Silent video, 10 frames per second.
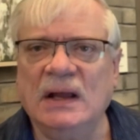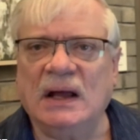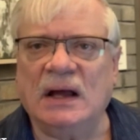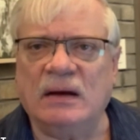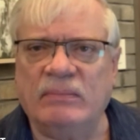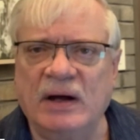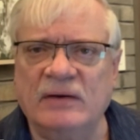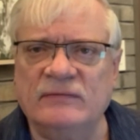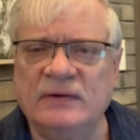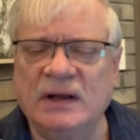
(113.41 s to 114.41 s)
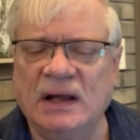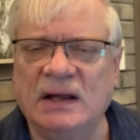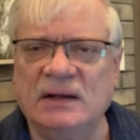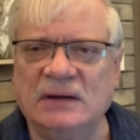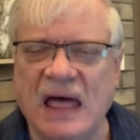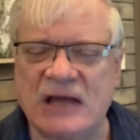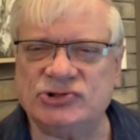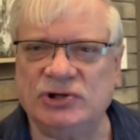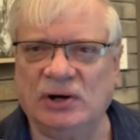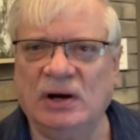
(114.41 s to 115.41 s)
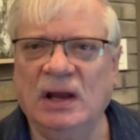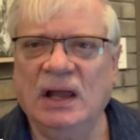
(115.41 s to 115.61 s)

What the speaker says: above last year.